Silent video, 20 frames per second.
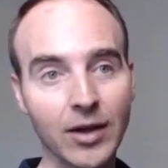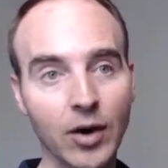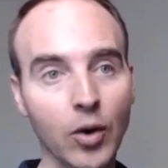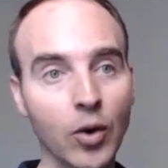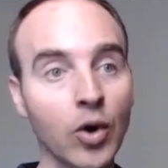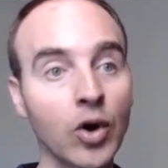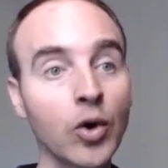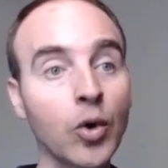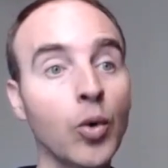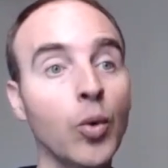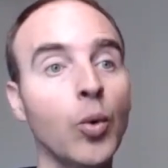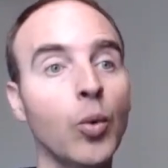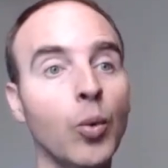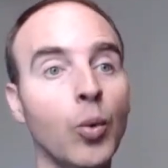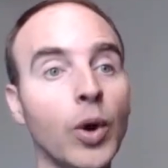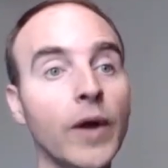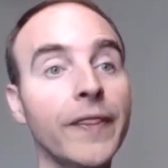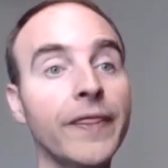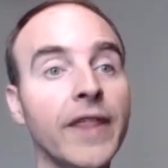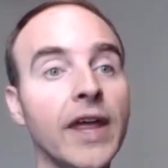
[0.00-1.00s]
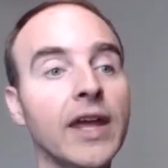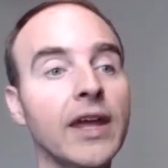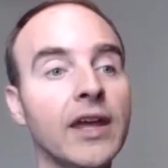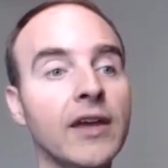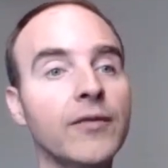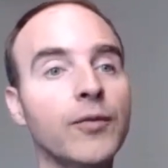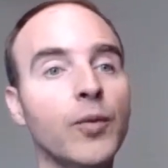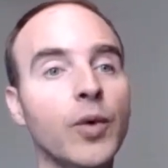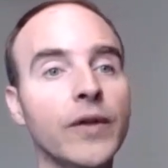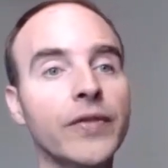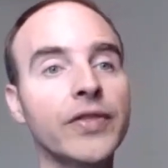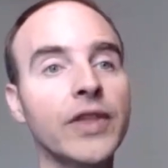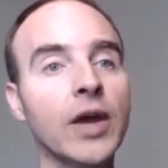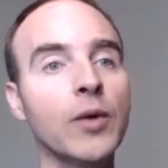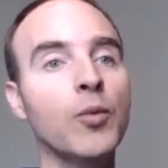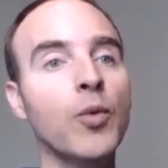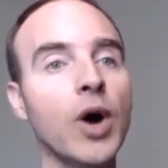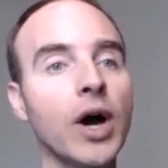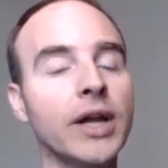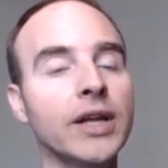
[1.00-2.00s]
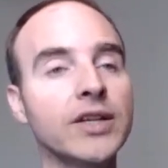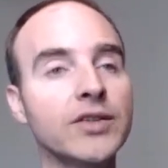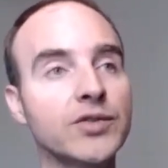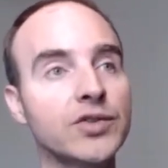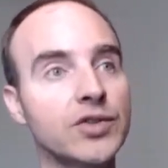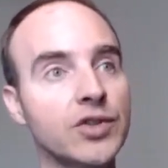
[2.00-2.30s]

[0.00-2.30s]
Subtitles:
or if what they want is